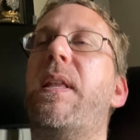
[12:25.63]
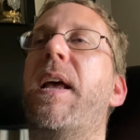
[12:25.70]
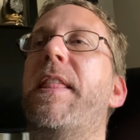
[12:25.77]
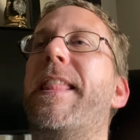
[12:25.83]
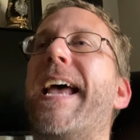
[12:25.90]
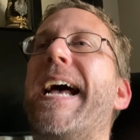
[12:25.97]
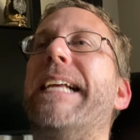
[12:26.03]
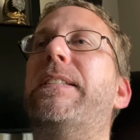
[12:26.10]

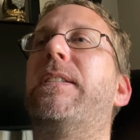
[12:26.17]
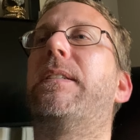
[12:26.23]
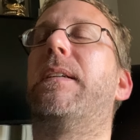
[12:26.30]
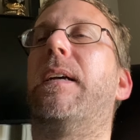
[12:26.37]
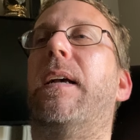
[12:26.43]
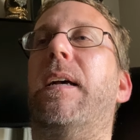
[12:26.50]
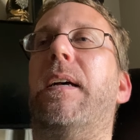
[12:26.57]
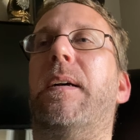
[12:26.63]
That's
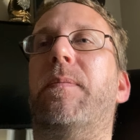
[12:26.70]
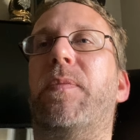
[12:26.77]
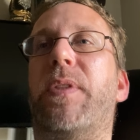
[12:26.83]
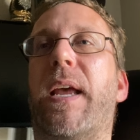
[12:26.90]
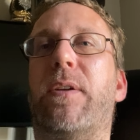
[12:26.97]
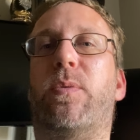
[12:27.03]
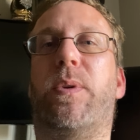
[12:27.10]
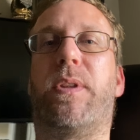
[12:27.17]

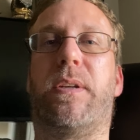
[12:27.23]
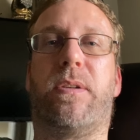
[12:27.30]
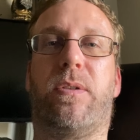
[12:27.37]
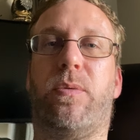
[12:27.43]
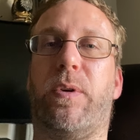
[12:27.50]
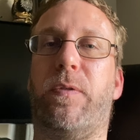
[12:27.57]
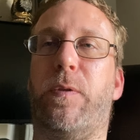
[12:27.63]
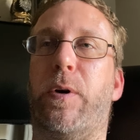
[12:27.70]
what this
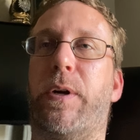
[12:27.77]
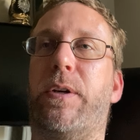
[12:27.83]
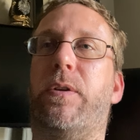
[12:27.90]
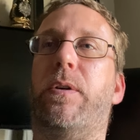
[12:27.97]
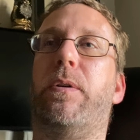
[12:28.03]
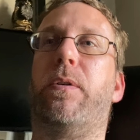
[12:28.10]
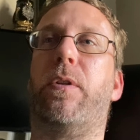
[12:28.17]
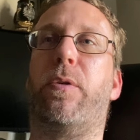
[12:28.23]
is referring
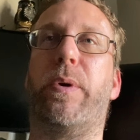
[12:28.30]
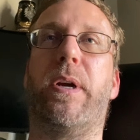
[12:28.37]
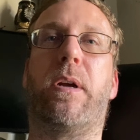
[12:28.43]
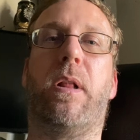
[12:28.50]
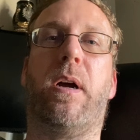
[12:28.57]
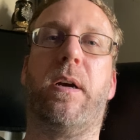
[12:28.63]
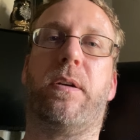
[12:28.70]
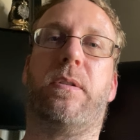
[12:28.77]
to. 3
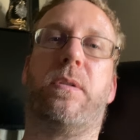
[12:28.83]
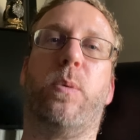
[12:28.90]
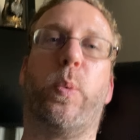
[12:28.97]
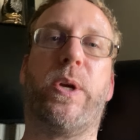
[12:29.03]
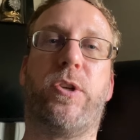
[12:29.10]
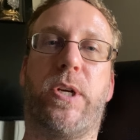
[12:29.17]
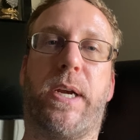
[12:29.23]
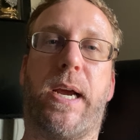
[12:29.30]
o'clock is the
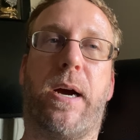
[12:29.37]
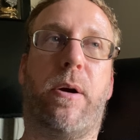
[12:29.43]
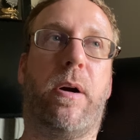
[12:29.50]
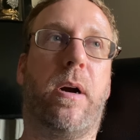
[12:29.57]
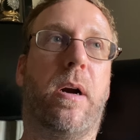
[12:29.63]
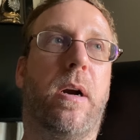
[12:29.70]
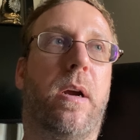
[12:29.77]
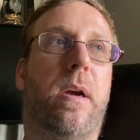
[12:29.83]
witching
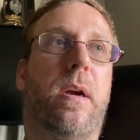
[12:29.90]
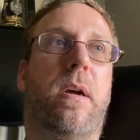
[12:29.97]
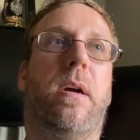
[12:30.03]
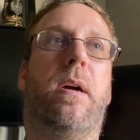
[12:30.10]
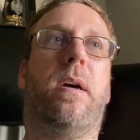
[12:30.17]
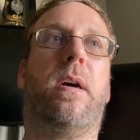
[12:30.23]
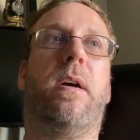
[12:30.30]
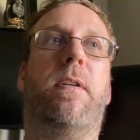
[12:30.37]
hour
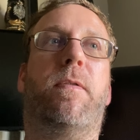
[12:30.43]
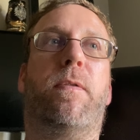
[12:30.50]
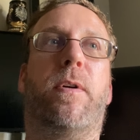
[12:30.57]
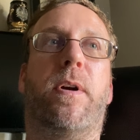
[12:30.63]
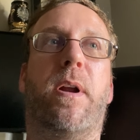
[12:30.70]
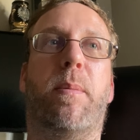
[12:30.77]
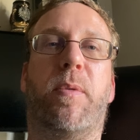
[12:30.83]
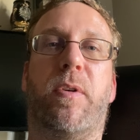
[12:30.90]
for a
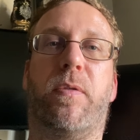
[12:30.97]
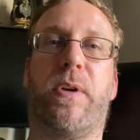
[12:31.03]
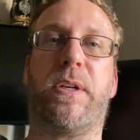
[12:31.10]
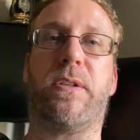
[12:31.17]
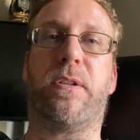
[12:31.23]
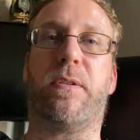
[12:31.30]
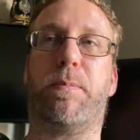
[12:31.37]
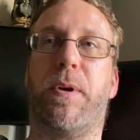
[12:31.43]
number of
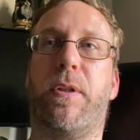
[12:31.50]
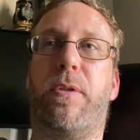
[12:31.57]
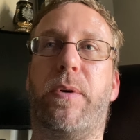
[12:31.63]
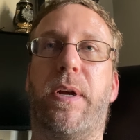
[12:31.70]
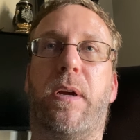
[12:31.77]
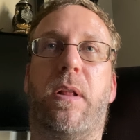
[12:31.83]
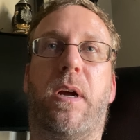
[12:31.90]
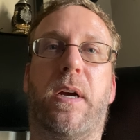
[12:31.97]
reasons, but
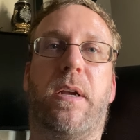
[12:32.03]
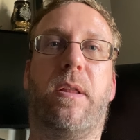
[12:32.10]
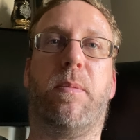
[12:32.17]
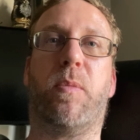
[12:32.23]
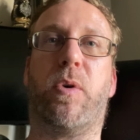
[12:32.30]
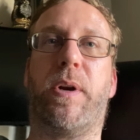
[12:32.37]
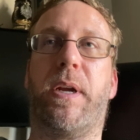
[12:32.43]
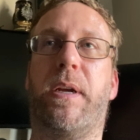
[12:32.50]
3 o'clock in the
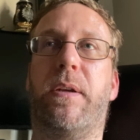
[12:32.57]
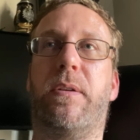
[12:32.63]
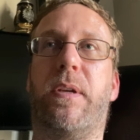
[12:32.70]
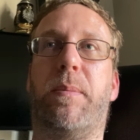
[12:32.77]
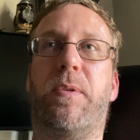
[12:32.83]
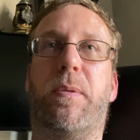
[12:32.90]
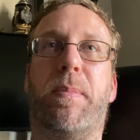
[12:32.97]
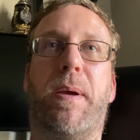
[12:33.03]
morning
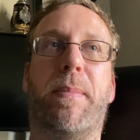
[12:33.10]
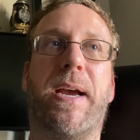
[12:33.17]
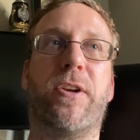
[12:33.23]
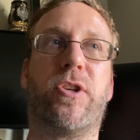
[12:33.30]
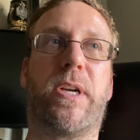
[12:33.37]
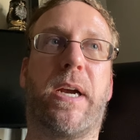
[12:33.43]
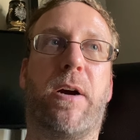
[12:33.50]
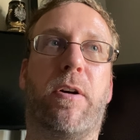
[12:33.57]
seems to be a
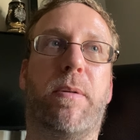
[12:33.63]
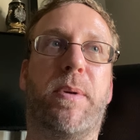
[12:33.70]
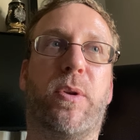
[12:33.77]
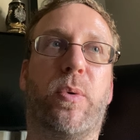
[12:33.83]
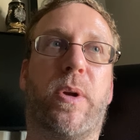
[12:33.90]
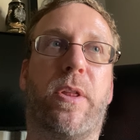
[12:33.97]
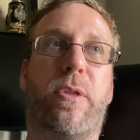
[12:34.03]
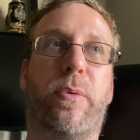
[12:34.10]
magic hour
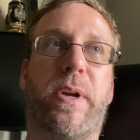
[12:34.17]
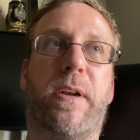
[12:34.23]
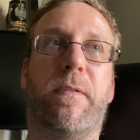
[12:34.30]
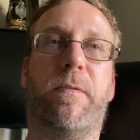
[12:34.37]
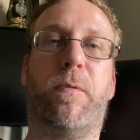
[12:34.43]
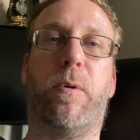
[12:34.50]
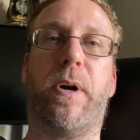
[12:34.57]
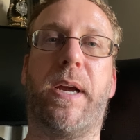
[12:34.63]
between 3
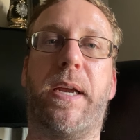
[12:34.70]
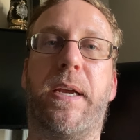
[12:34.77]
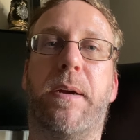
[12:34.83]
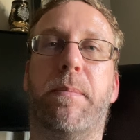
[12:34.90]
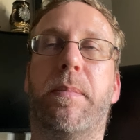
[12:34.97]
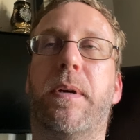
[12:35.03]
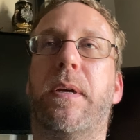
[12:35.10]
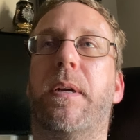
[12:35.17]
and 4
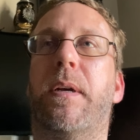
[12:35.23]
a.m.